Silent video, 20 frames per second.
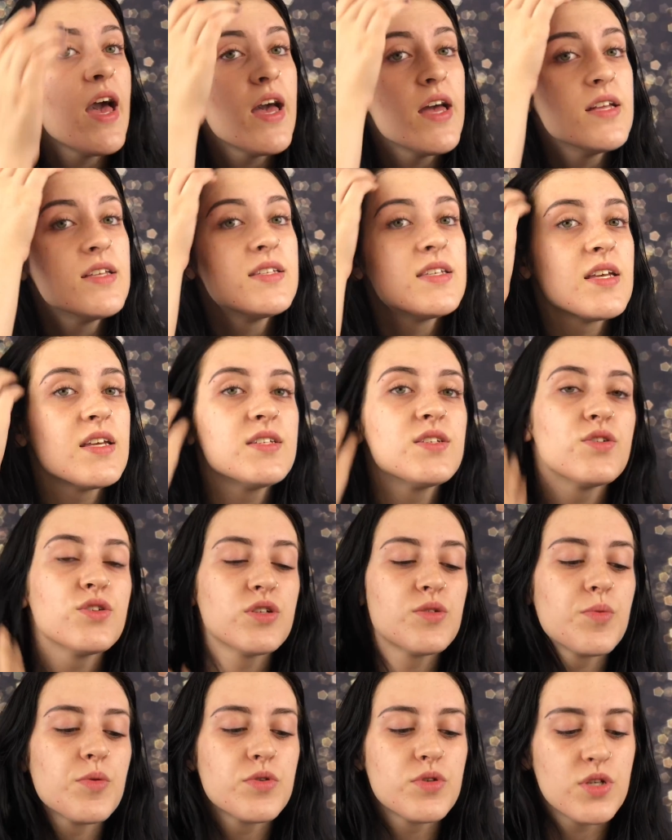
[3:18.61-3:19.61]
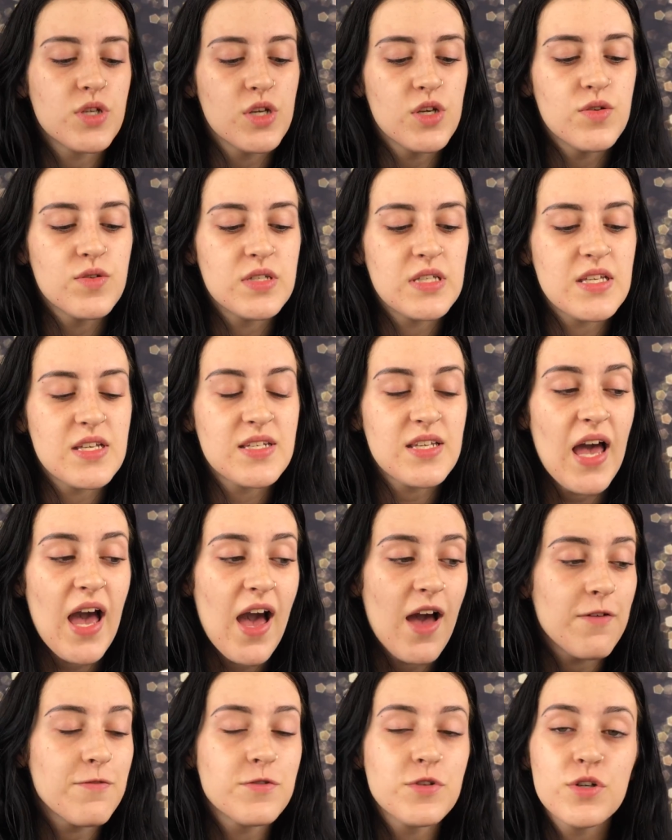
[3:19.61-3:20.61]
It says you're supposed to use this
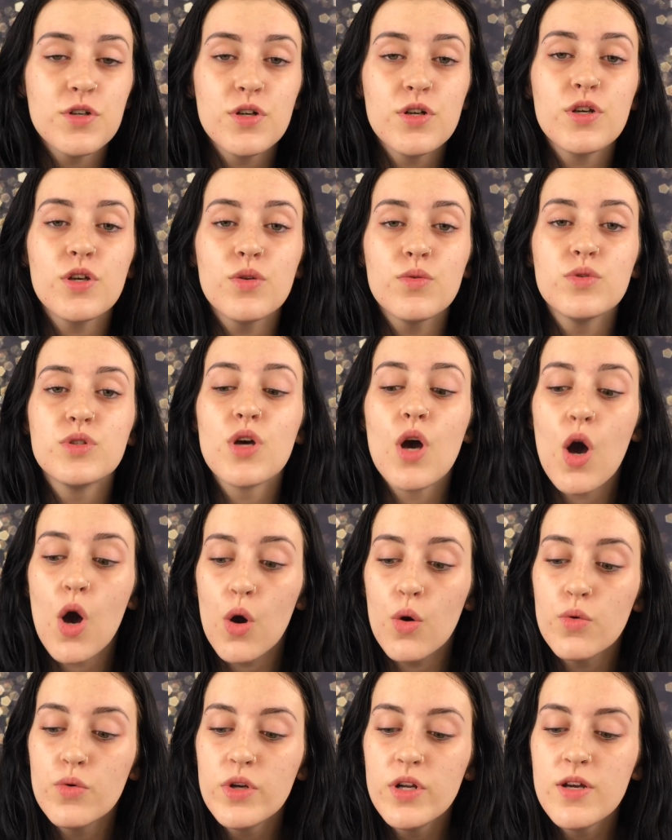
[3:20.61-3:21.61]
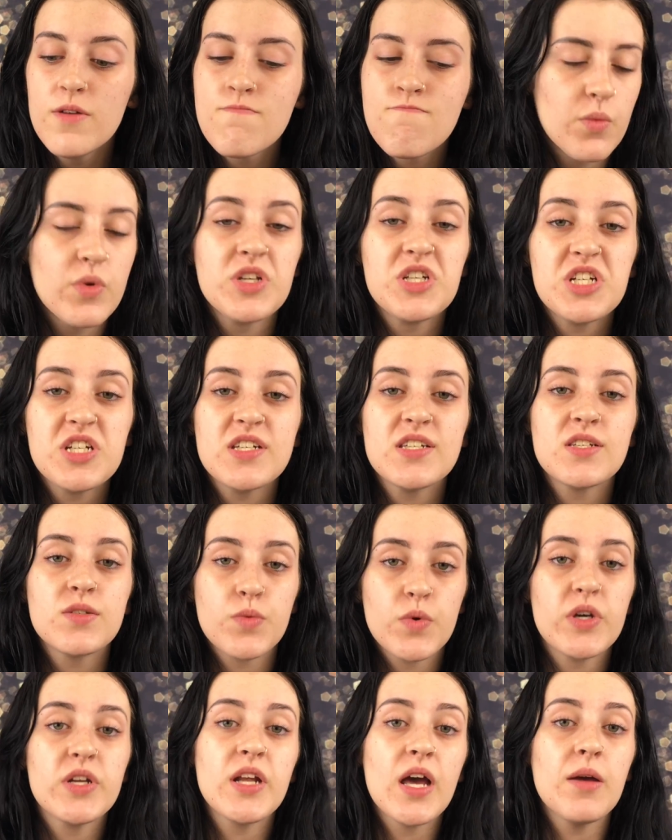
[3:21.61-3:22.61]
after you tone, which is
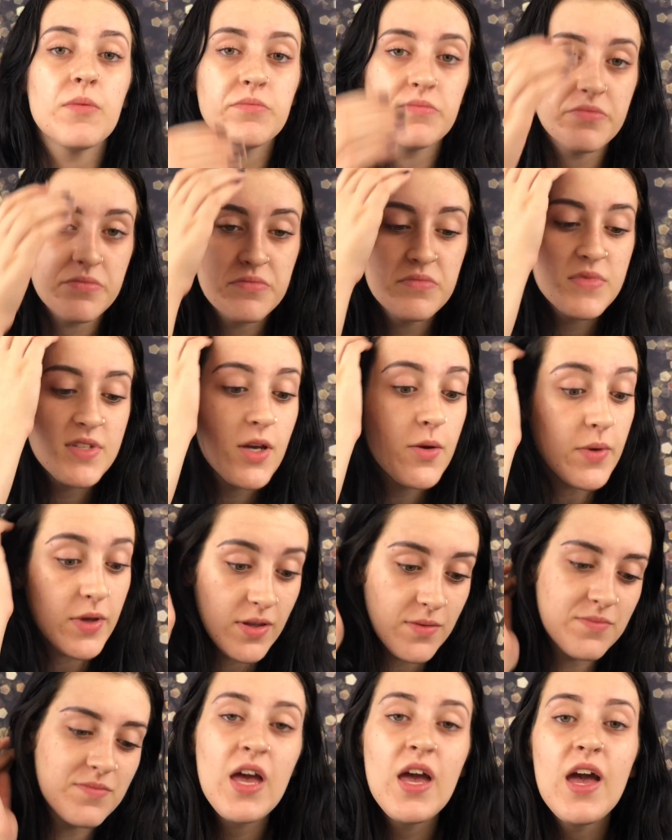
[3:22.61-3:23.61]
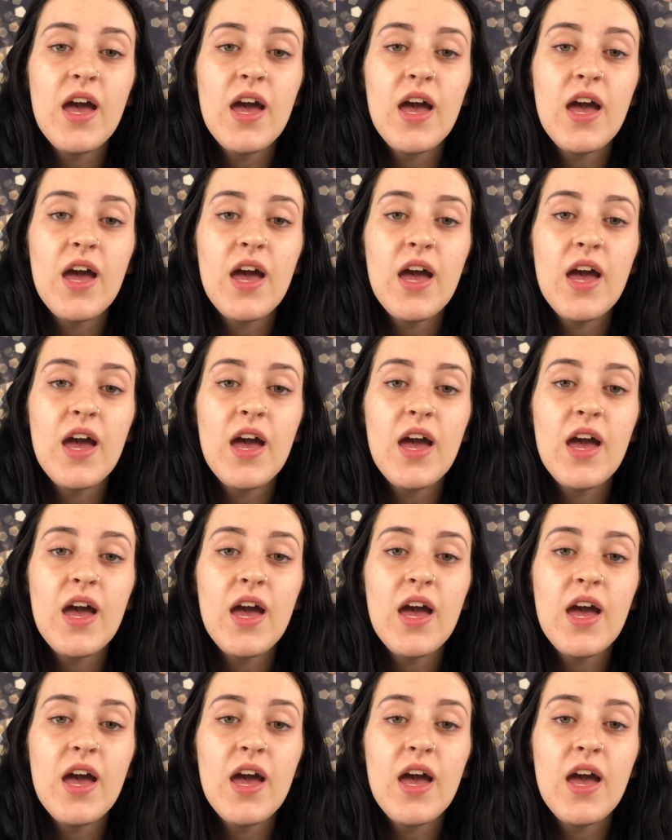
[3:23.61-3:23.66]
what I'm doing.